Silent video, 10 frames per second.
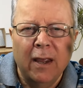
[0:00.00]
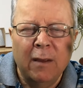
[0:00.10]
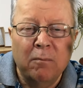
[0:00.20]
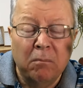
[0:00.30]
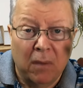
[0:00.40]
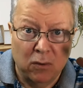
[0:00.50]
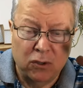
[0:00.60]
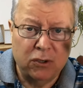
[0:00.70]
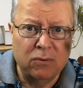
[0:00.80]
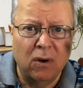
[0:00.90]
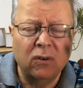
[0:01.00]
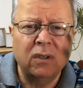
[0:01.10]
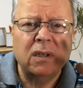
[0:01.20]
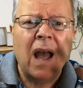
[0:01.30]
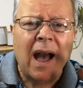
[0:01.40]
emotional
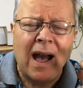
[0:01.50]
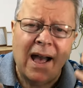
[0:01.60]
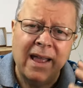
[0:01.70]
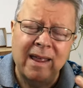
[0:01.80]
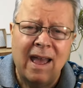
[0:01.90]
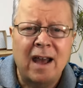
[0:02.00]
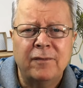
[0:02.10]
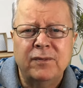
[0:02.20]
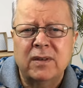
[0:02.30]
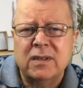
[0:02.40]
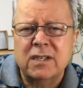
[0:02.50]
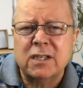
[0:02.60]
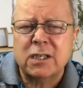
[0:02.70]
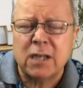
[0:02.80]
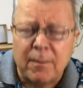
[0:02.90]
tie after
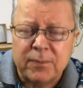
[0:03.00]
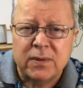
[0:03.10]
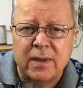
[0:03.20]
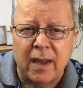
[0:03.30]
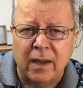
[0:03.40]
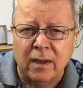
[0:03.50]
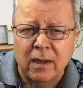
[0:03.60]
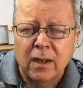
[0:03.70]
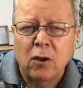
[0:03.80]
something,